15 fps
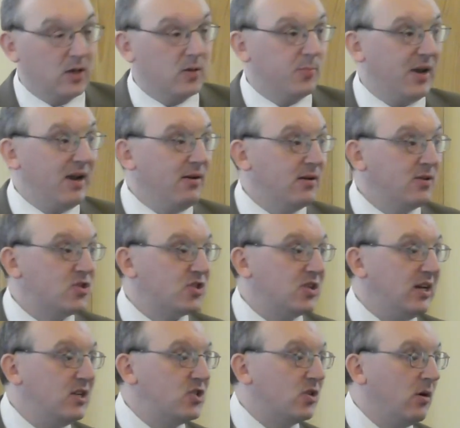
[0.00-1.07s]
Parents
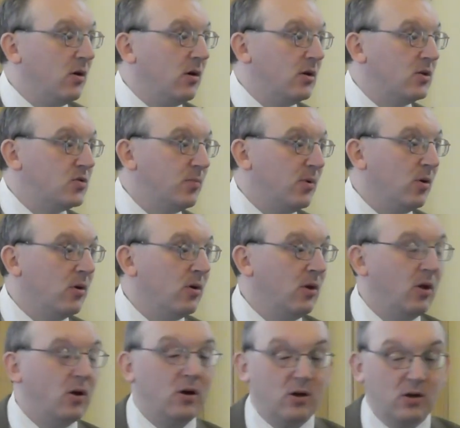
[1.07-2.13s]
teach God's moral
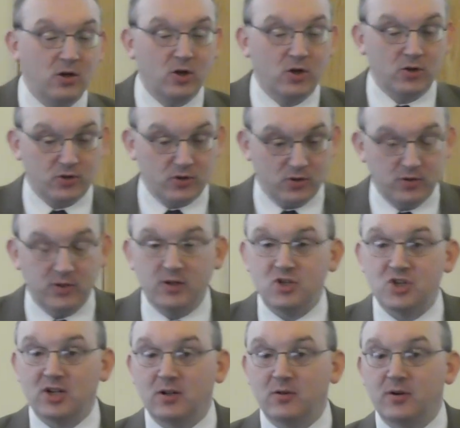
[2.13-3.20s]
law to their
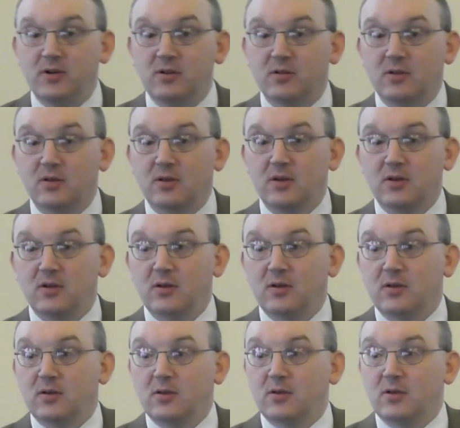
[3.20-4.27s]
children,
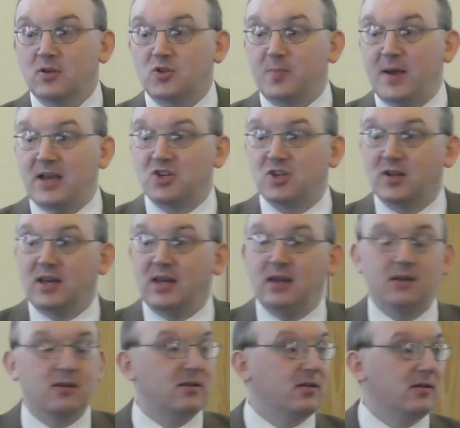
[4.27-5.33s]

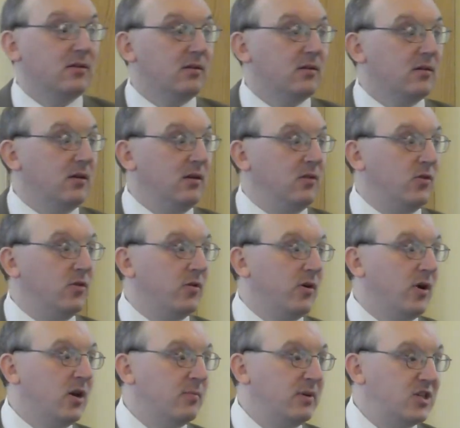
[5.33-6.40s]
especially in
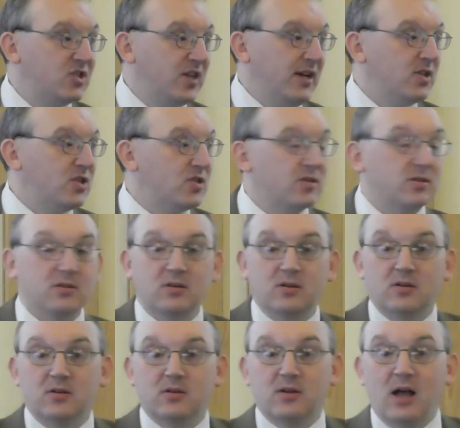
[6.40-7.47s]
Deuteronomy 6
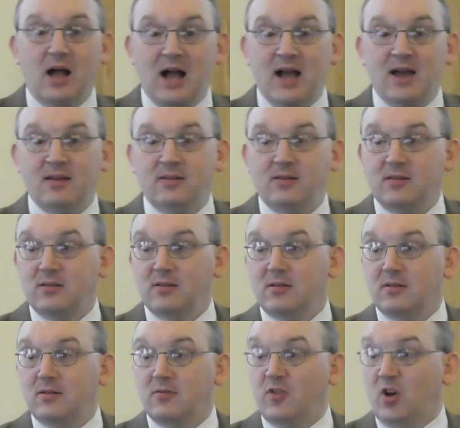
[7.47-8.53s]
and
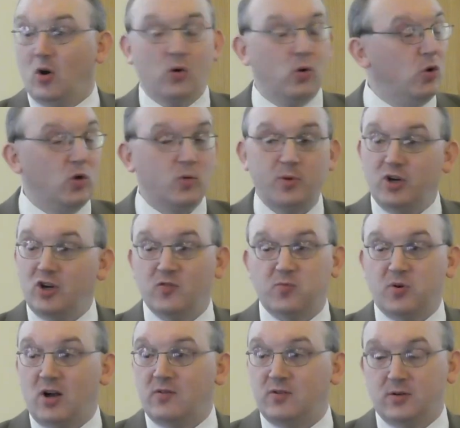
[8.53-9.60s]
the whole book of
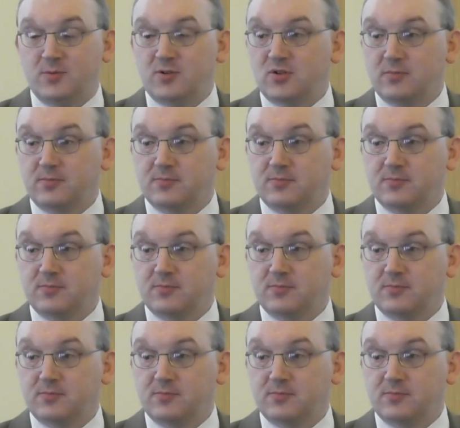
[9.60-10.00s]
Proverbs.